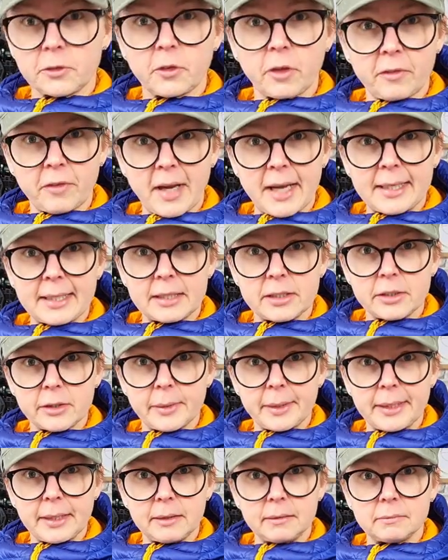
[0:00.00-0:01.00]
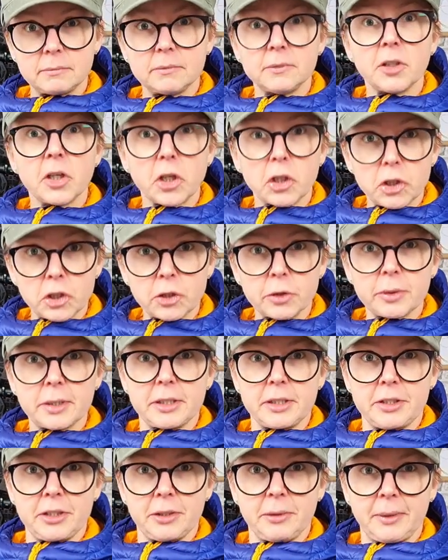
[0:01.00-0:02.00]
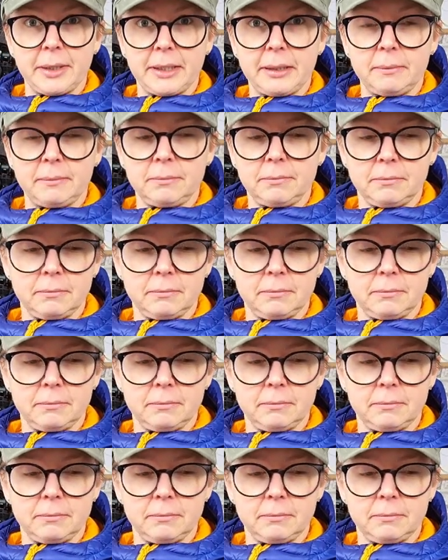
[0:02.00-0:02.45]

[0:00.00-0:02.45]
So if I can do it, you can do it.